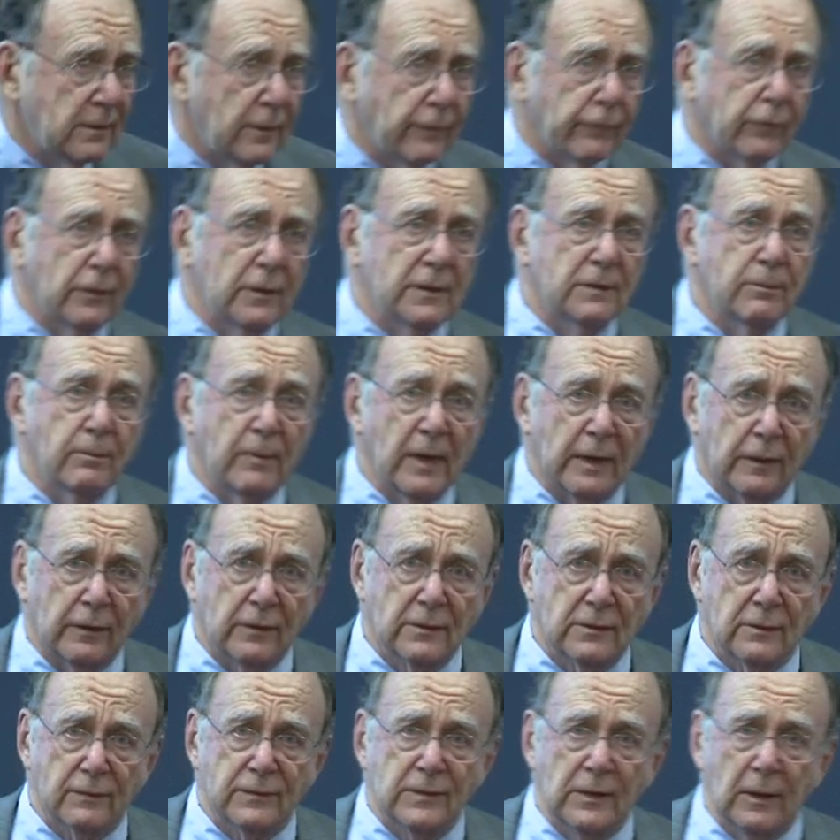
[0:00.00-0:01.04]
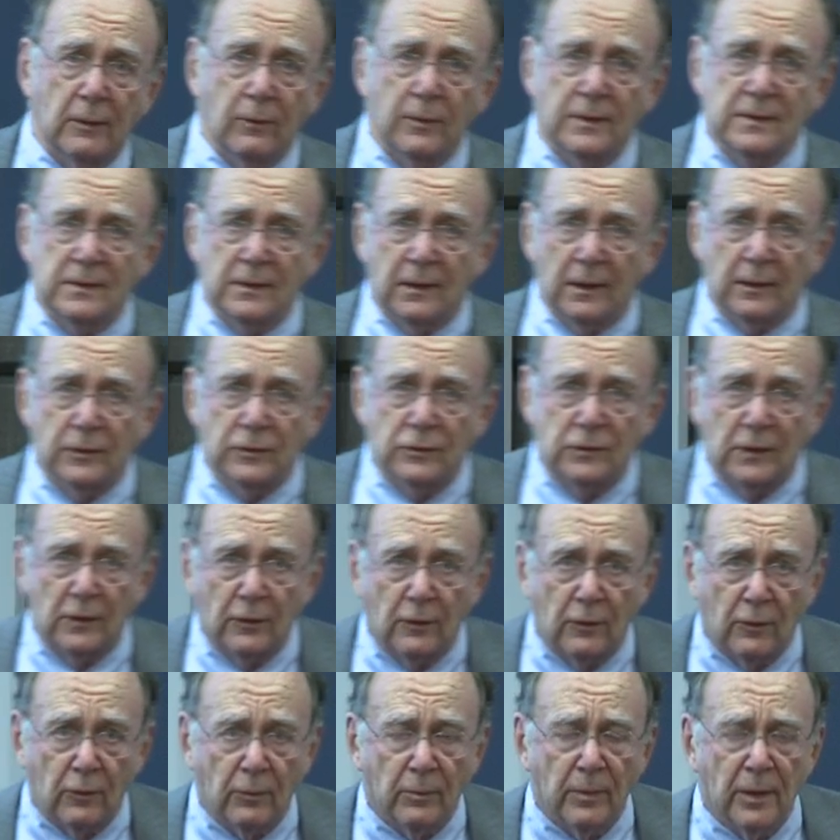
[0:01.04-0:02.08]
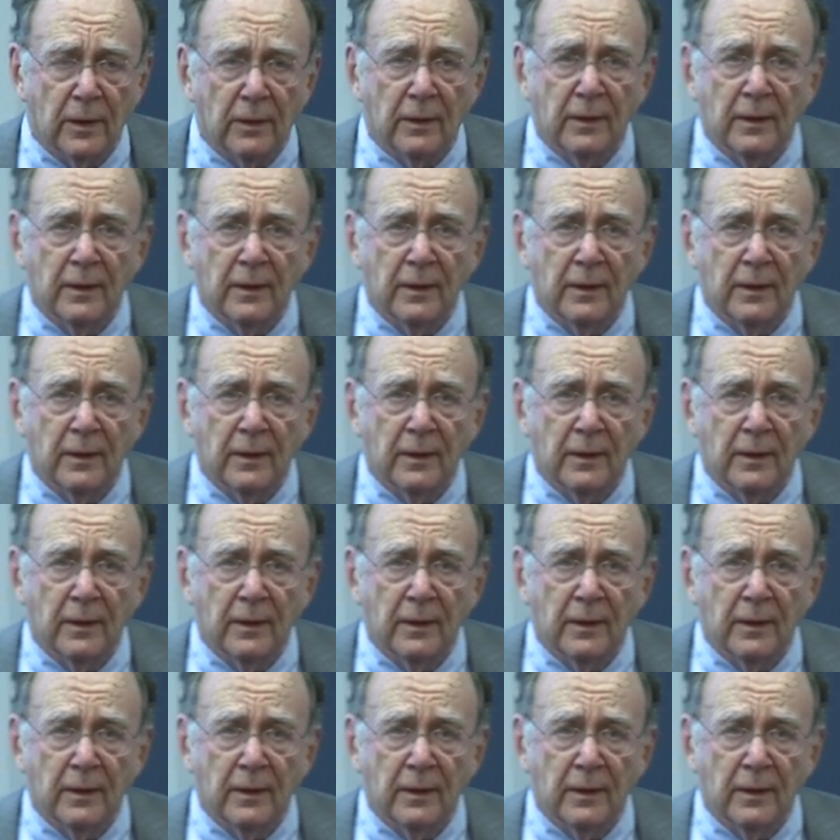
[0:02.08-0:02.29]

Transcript: different methods of sequencing a genome